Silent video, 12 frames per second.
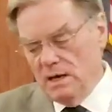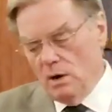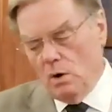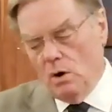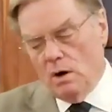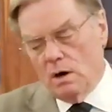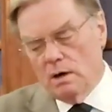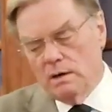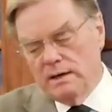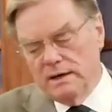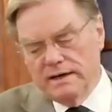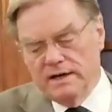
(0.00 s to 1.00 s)

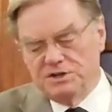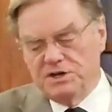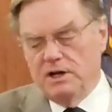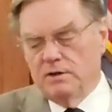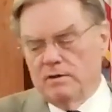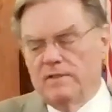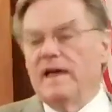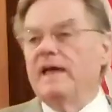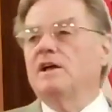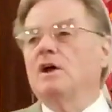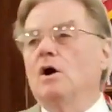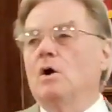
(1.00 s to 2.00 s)
Or it's either
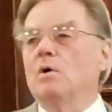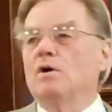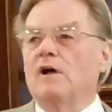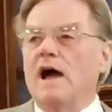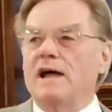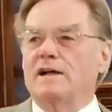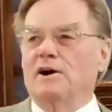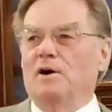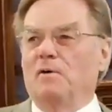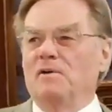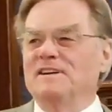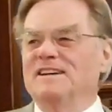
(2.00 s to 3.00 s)
they go or I
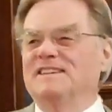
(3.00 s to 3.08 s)
go.